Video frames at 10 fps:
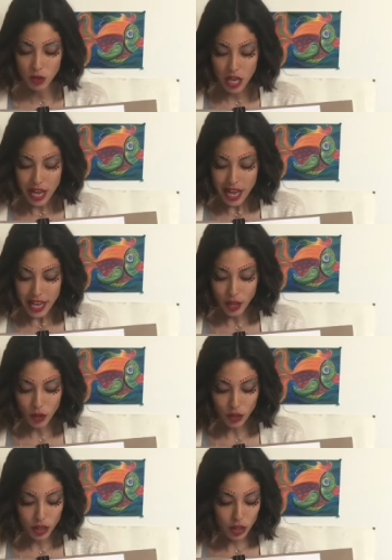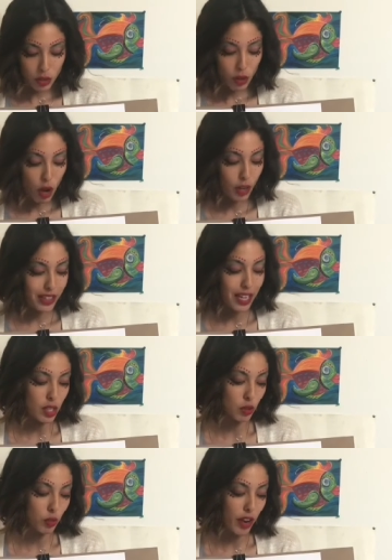and also art that is
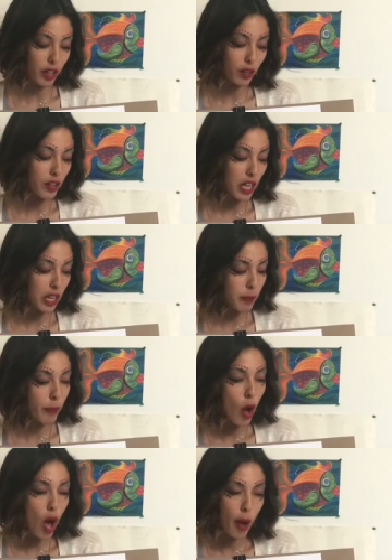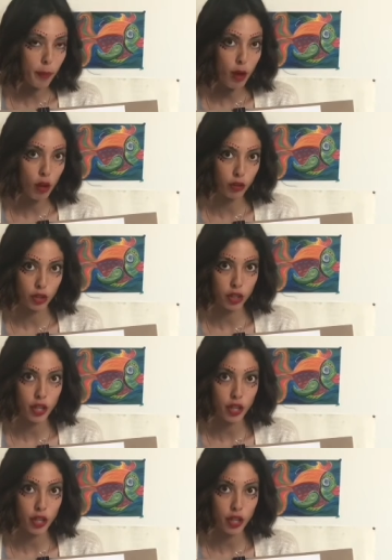relevant in pop culture.